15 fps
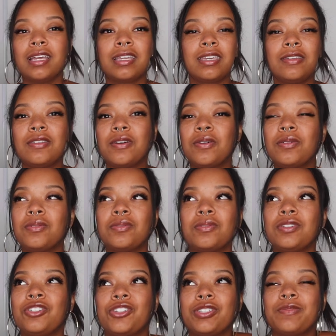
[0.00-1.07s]
you know,
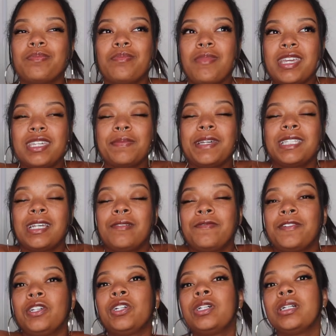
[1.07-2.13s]
just making myself
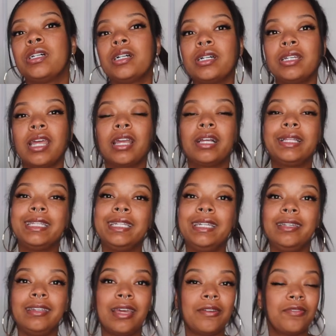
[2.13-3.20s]
feel good and
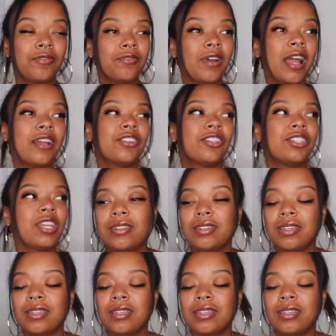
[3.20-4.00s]
clean and fresh,